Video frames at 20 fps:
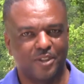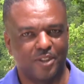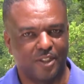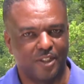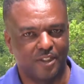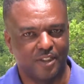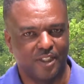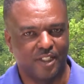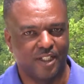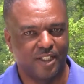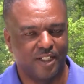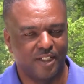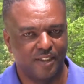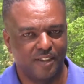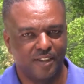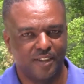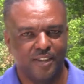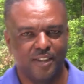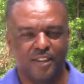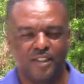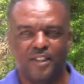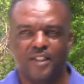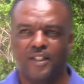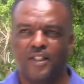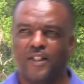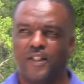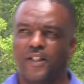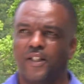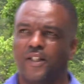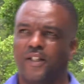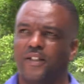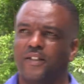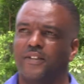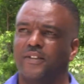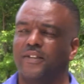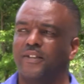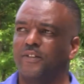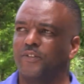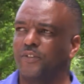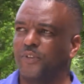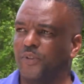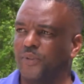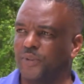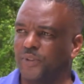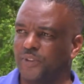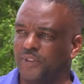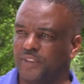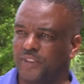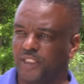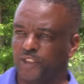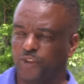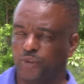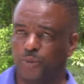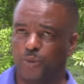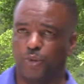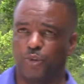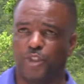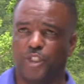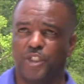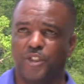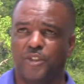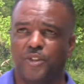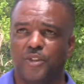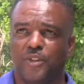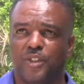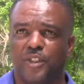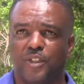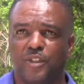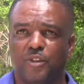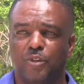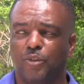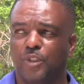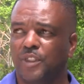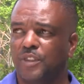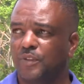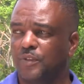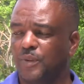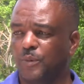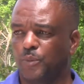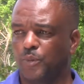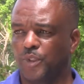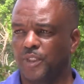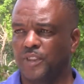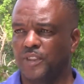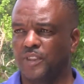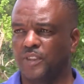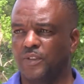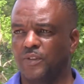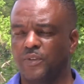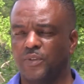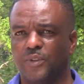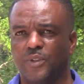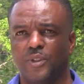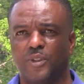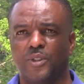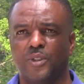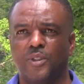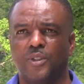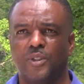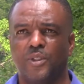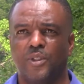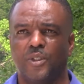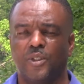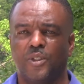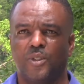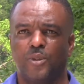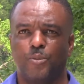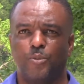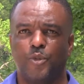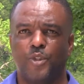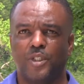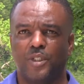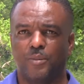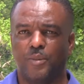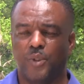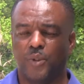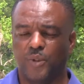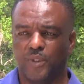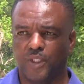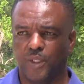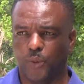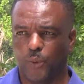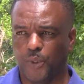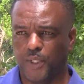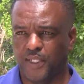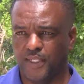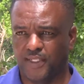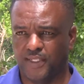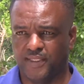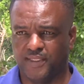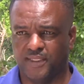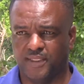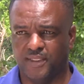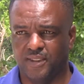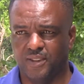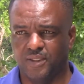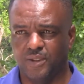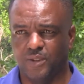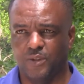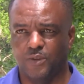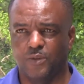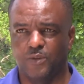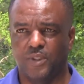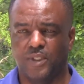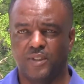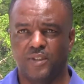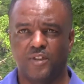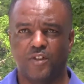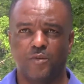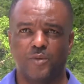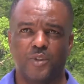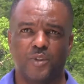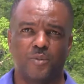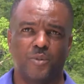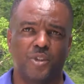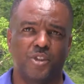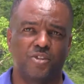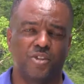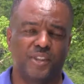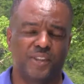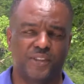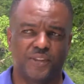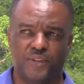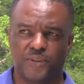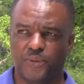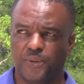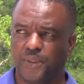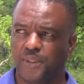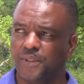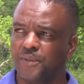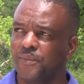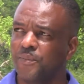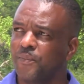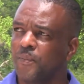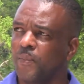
Shauna Harley, and of course ZGB Radio and the rest of the press for bringing about the awareness of what the government of Montserrat is doing,